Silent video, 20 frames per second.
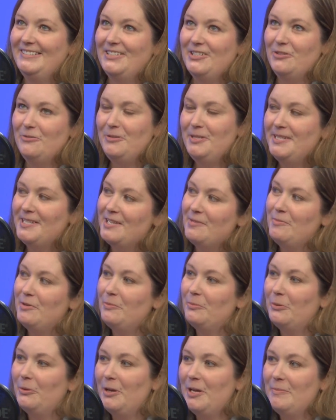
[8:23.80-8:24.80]
doing some
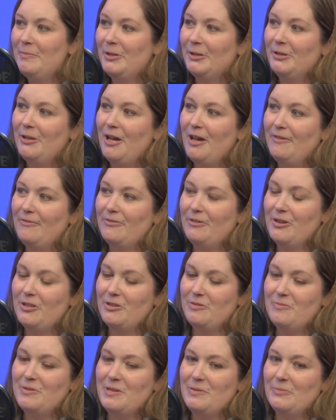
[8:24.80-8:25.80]
employment law for
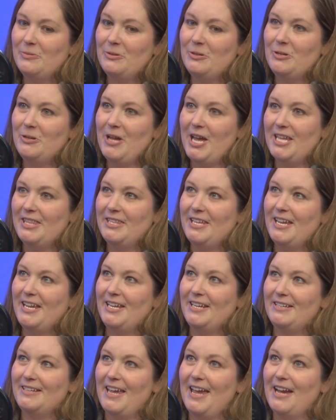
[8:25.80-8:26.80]
other people, and
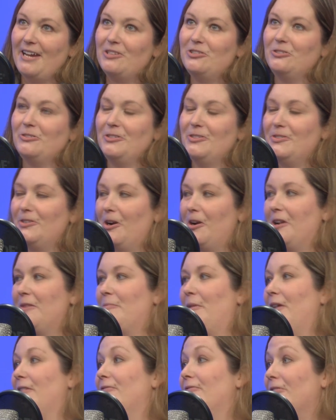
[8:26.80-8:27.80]
then actually starting
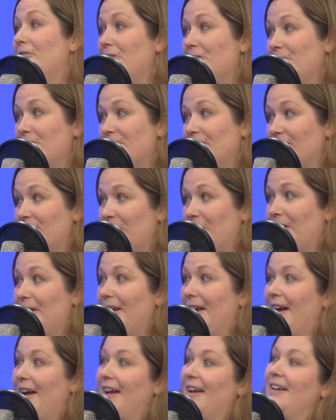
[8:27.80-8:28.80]
my firm is
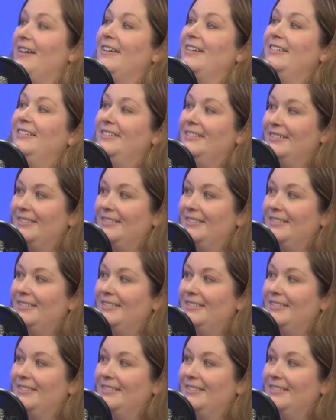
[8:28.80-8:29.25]
when I